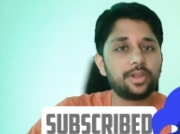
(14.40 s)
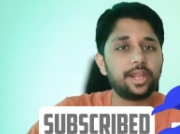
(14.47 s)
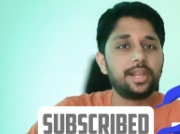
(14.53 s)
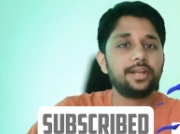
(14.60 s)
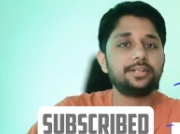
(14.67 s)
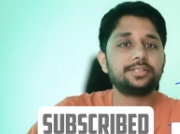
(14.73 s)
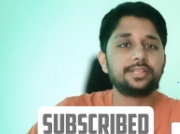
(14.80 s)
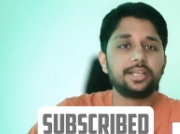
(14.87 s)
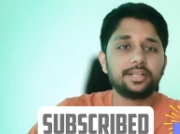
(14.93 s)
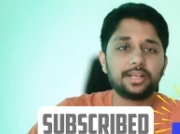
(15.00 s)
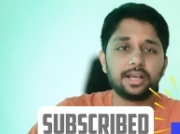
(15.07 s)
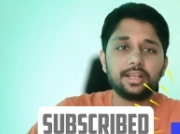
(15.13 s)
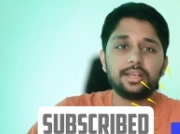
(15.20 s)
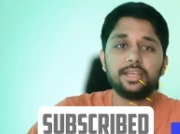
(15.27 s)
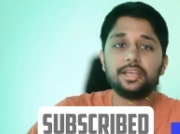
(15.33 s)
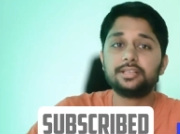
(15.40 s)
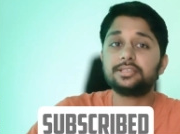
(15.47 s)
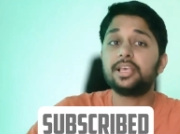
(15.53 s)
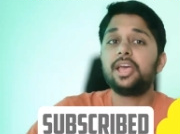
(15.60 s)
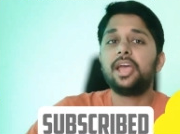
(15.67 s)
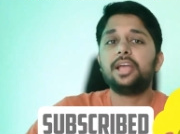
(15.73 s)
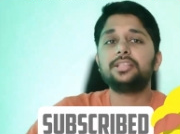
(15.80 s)
friends and
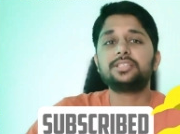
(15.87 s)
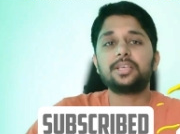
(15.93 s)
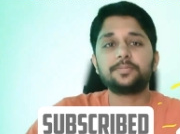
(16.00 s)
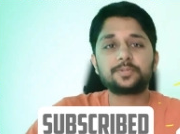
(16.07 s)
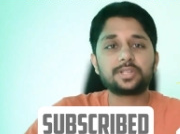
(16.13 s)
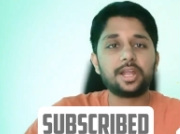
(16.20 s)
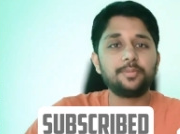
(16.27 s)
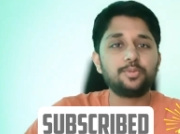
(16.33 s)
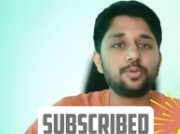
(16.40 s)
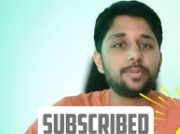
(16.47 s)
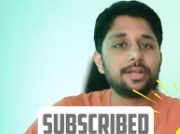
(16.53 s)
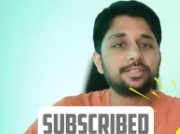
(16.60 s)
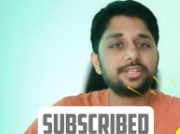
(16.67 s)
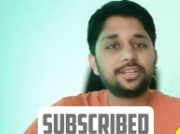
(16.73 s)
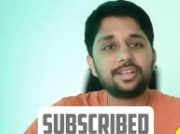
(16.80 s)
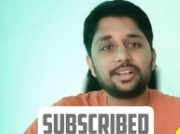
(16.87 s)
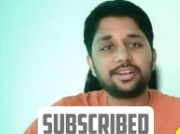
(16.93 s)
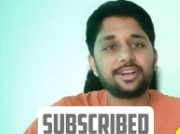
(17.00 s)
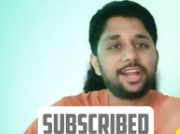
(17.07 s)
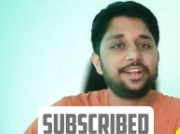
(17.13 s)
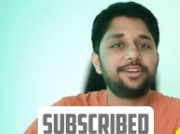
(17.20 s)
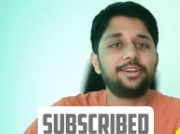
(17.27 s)
colleagues and subscribe to my channel
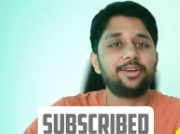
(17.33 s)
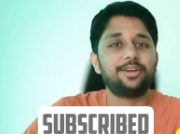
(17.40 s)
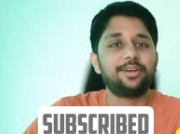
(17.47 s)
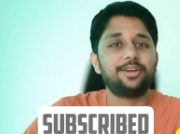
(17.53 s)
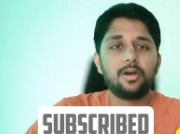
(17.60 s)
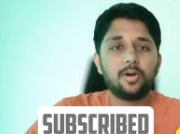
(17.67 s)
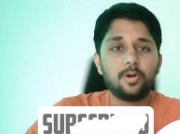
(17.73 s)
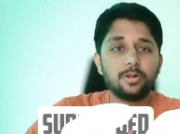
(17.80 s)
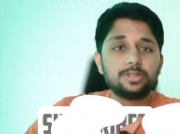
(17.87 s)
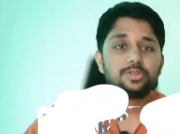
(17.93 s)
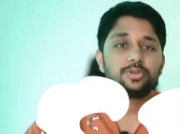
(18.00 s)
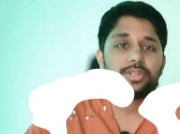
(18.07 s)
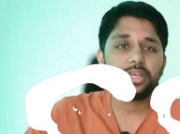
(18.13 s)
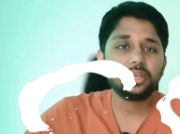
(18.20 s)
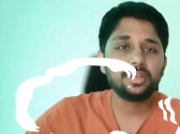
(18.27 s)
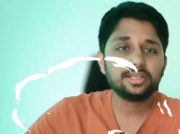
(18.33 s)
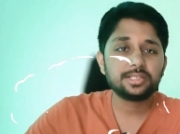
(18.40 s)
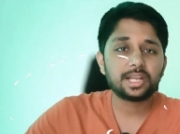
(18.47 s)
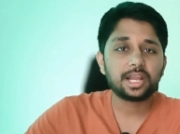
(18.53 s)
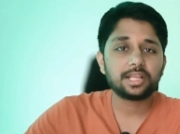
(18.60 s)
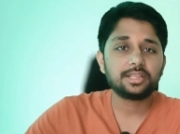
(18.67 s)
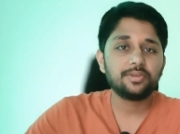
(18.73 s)
right now. Also, there is
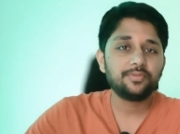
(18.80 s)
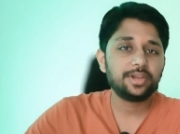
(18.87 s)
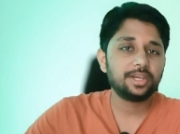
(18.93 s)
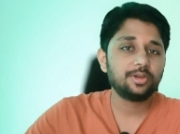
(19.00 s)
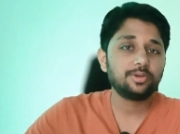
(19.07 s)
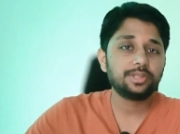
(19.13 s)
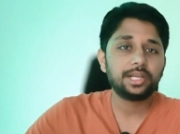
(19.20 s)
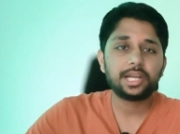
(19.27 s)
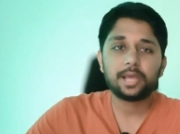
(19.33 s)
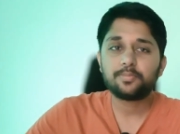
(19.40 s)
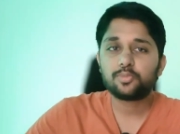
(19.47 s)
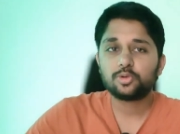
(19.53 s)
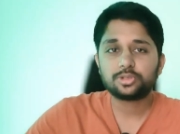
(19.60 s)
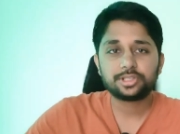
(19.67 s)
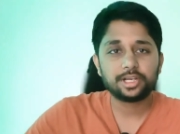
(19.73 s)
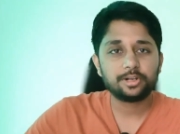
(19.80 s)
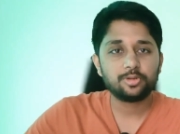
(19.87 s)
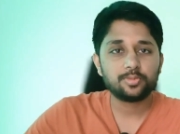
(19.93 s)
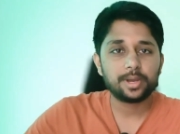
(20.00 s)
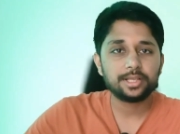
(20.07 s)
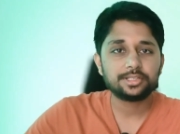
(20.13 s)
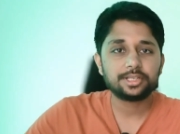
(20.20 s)
another video that I posted on
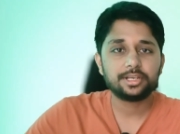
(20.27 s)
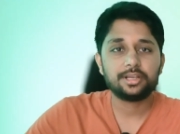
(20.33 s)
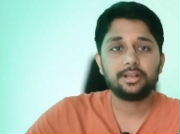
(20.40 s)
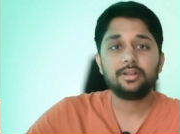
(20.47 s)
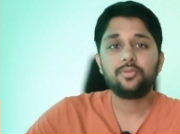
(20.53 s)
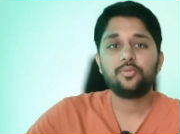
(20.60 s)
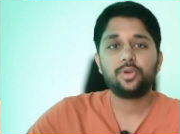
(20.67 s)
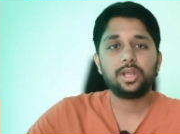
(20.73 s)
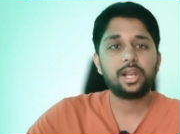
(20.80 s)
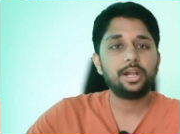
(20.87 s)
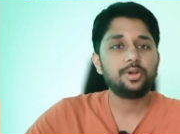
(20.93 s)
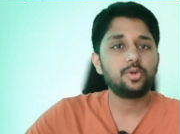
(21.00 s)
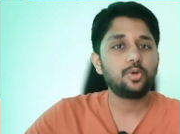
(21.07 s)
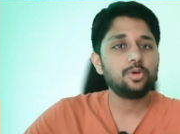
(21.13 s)
my channel where I told